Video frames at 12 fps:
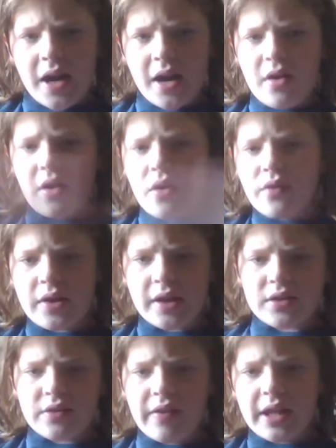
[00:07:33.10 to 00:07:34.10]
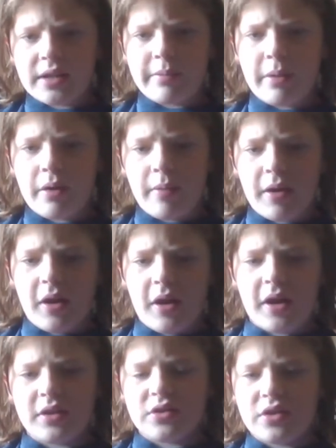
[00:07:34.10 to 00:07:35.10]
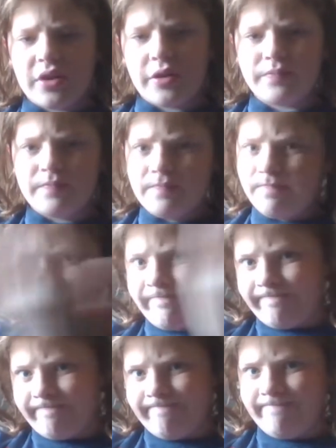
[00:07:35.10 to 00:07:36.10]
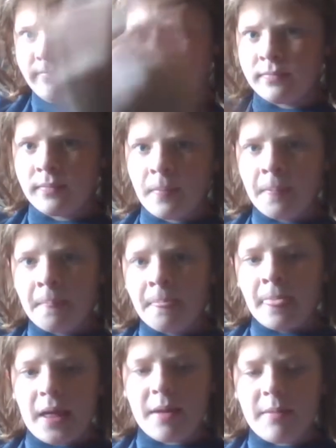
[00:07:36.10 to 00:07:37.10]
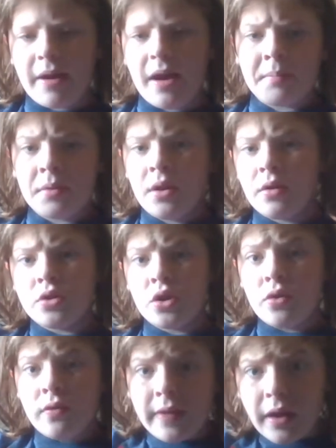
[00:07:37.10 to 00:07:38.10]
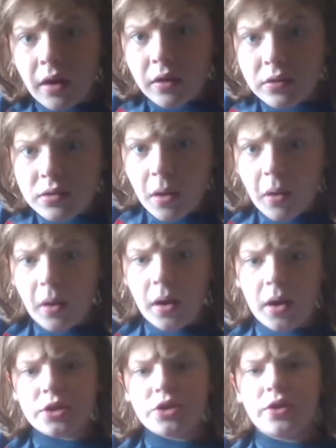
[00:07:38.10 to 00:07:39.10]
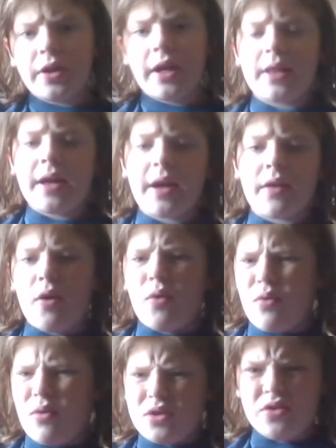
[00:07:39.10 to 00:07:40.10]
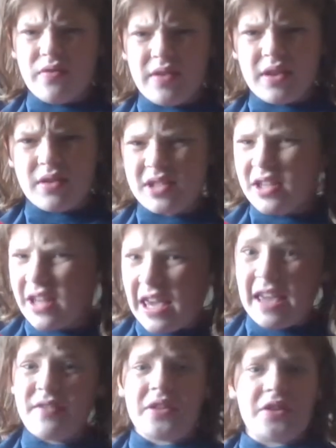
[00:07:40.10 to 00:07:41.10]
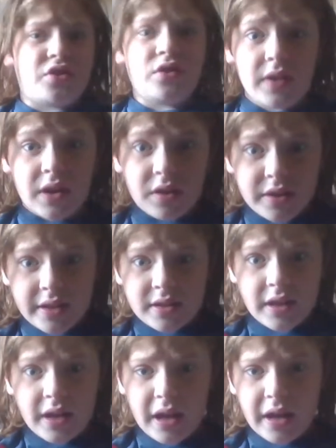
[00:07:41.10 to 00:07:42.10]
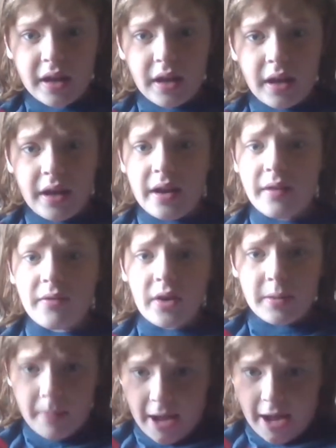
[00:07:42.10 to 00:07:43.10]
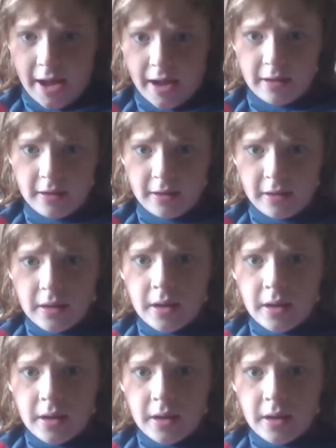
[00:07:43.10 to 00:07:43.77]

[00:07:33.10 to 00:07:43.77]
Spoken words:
I don't know if you guys are fans of Pokemon cards, so. I might upload two videos on June 8th. I don't know. Or two videos today. There's two videos out today, and I've gone mad.